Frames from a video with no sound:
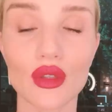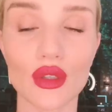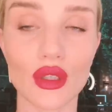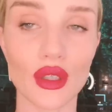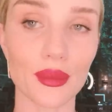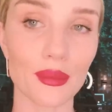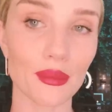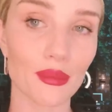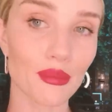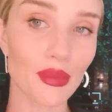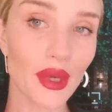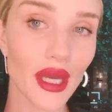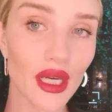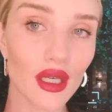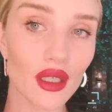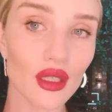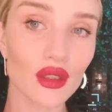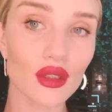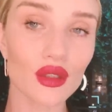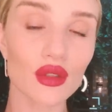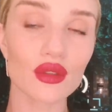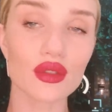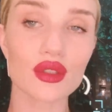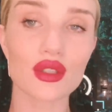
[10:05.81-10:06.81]
you can
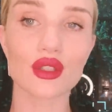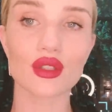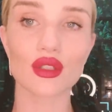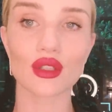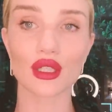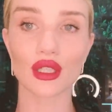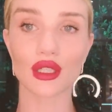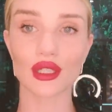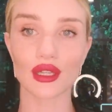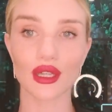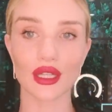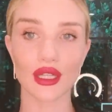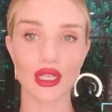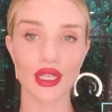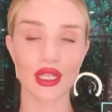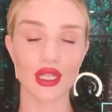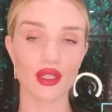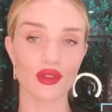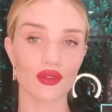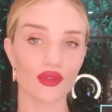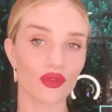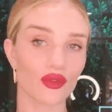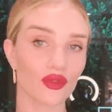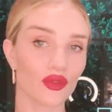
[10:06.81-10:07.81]
build, you can
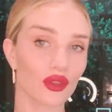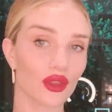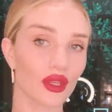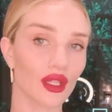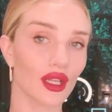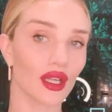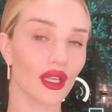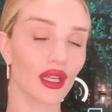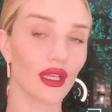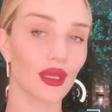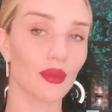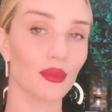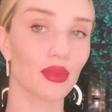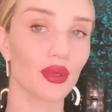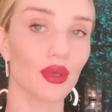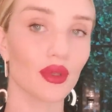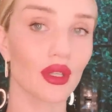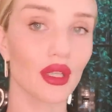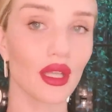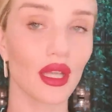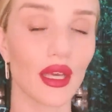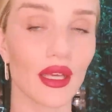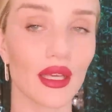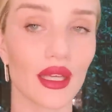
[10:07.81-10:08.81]
leave the lip
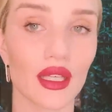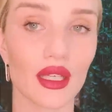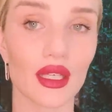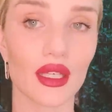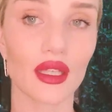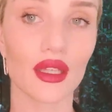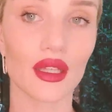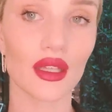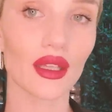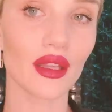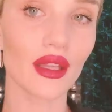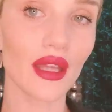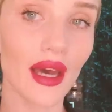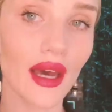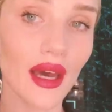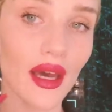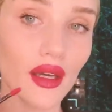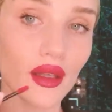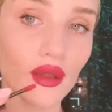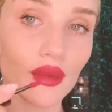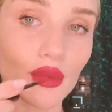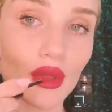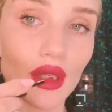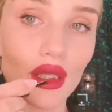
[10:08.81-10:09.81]
like
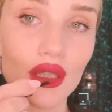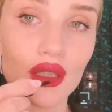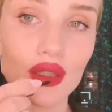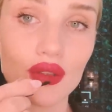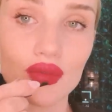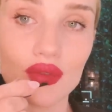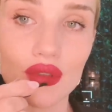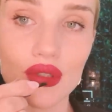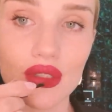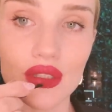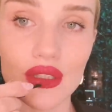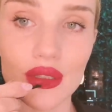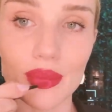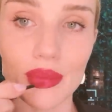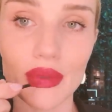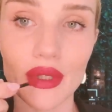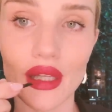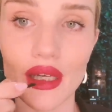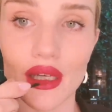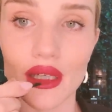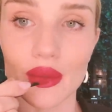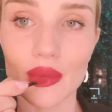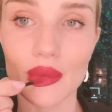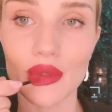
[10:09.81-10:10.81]
that where you've just
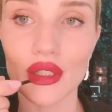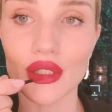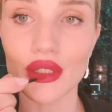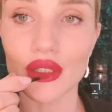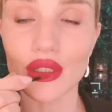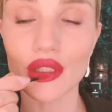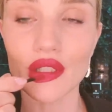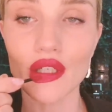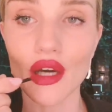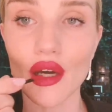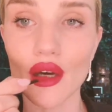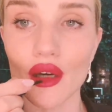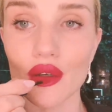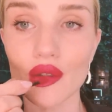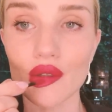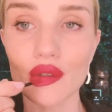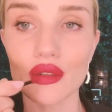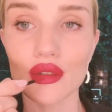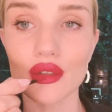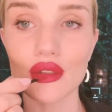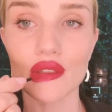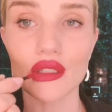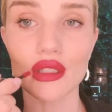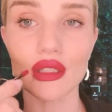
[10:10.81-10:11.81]
applied one
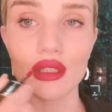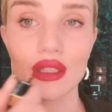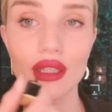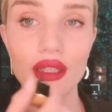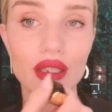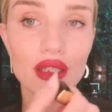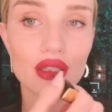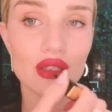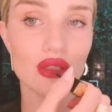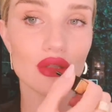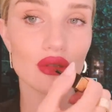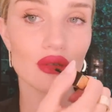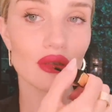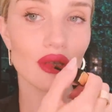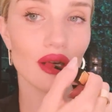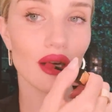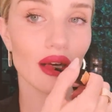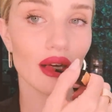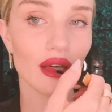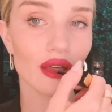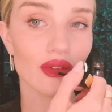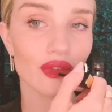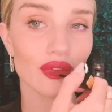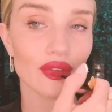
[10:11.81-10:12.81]
coat, you can let it
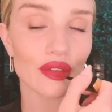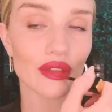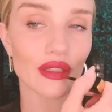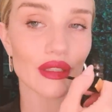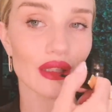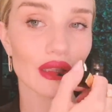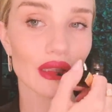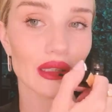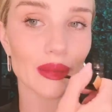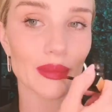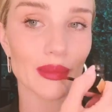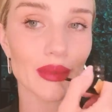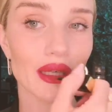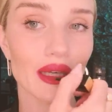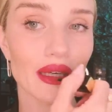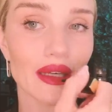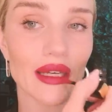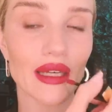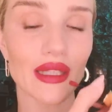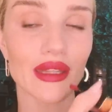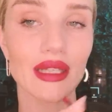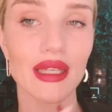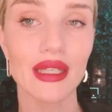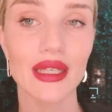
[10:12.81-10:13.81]
dry for a little
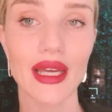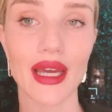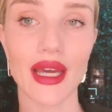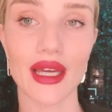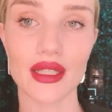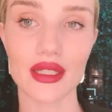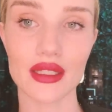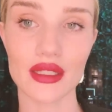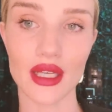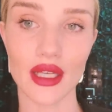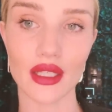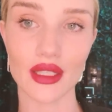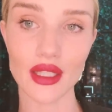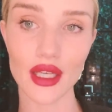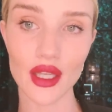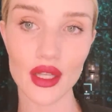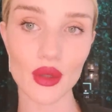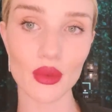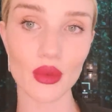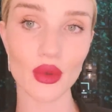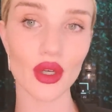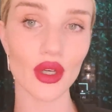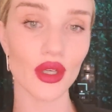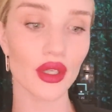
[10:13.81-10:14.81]
bit and then add
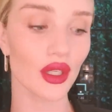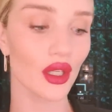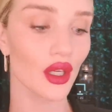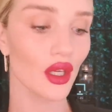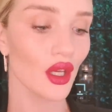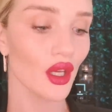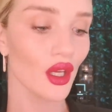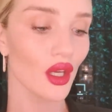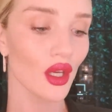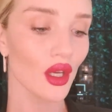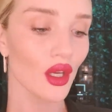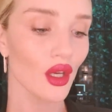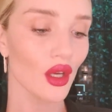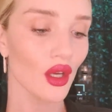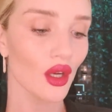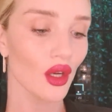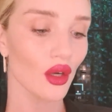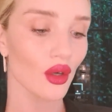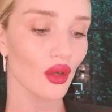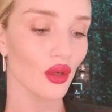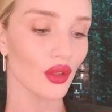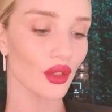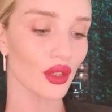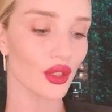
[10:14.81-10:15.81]
another one,
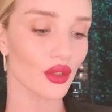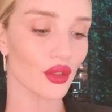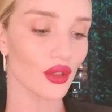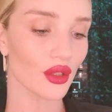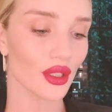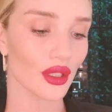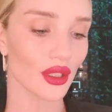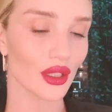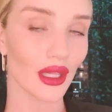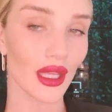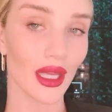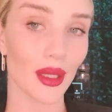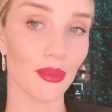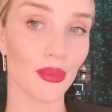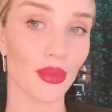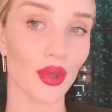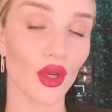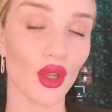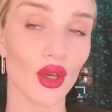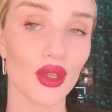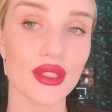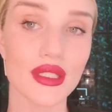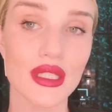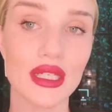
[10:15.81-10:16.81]
or you could like
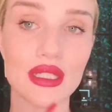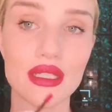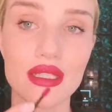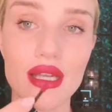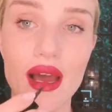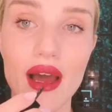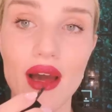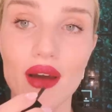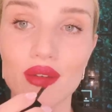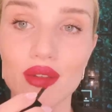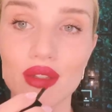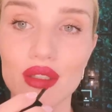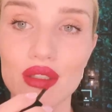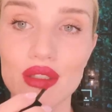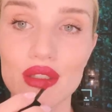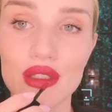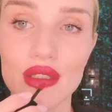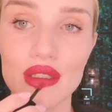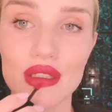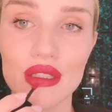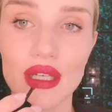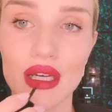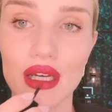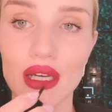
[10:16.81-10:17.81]
blot it down and
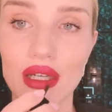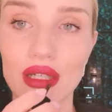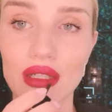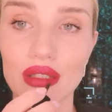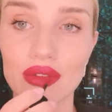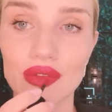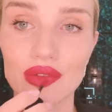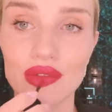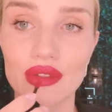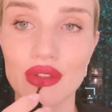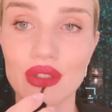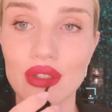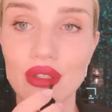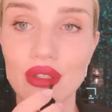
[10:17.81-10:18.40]
just have